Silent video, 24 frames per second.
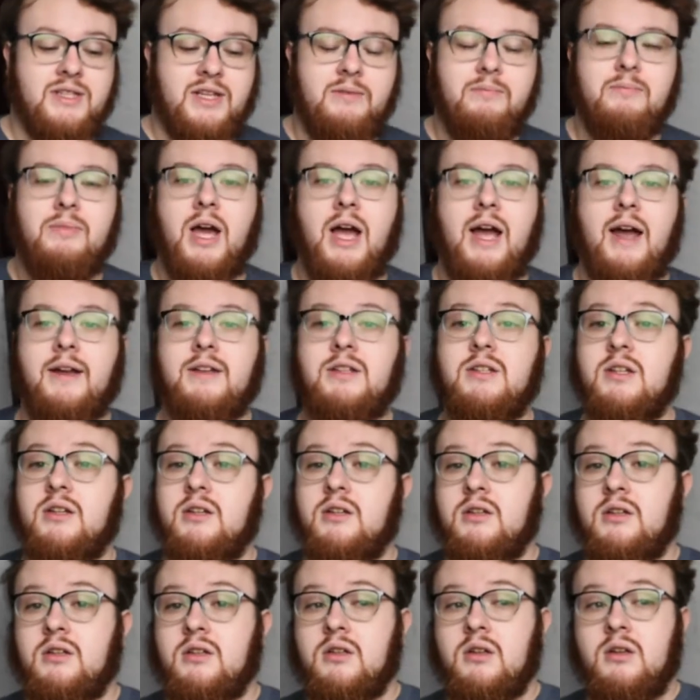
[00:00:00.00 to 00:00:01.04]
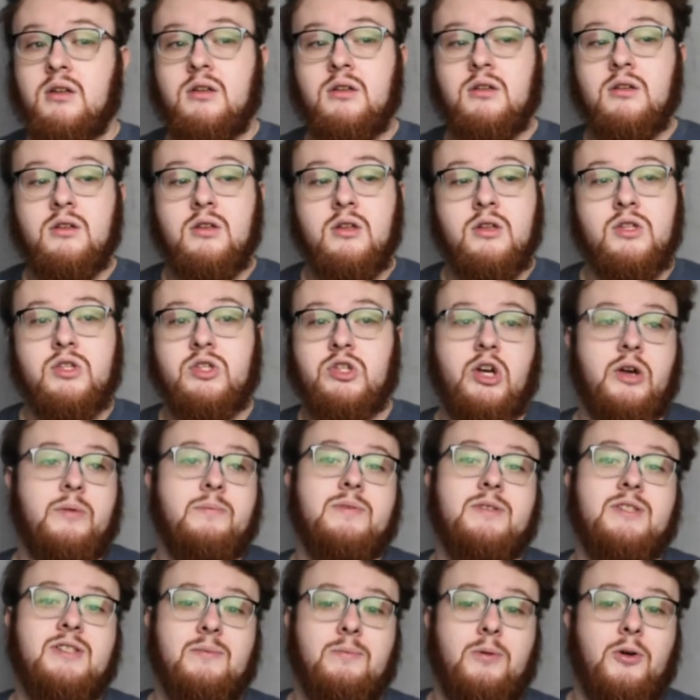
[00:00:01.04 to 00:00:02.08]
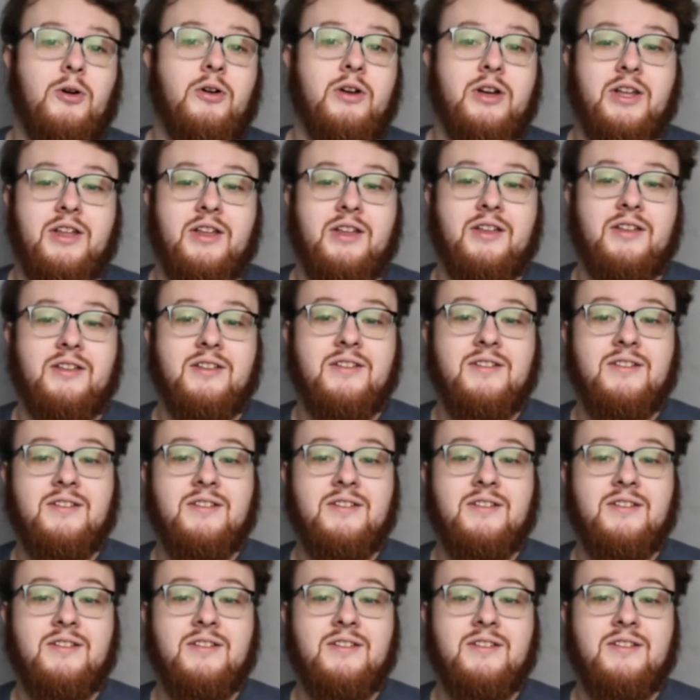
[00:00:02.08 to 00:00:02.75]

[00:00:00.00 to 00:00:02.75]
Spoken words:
impact, stop buying